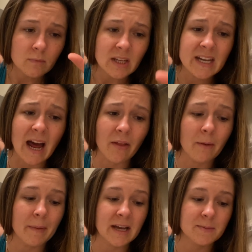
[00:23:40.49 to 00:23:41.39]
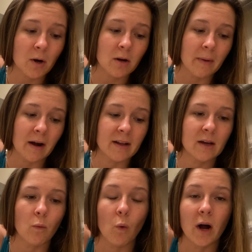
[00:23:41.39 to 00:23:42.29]
now the best part about
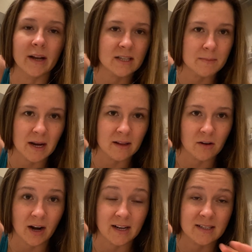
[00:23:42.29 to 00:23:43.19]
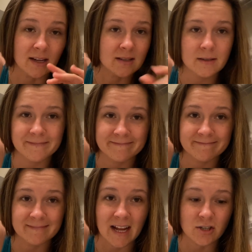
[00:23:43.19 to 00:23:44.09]
it, one, it's made in the United States.
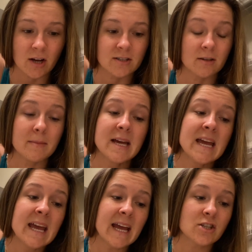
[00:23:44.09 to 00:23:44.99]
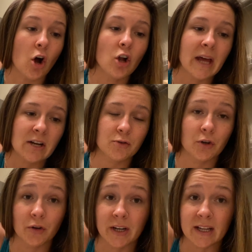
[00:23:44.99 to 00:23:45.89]
That's awesome. It's all natural
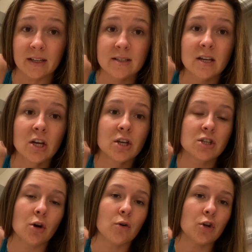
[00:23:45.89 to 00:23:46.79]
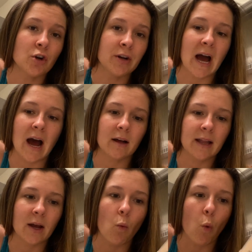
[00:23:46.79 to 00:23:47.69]
ingredients. So you're not
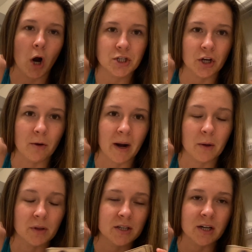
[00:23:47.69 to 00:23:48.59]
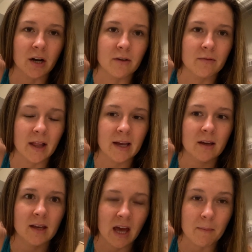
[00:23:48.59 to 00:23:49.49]
like washing your body with a ton of
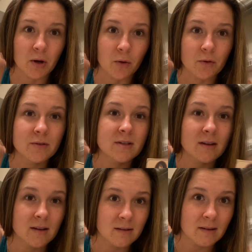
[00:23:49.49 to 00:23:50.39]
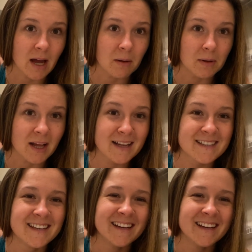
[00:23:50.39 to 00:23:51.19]
like chemicals. God bless.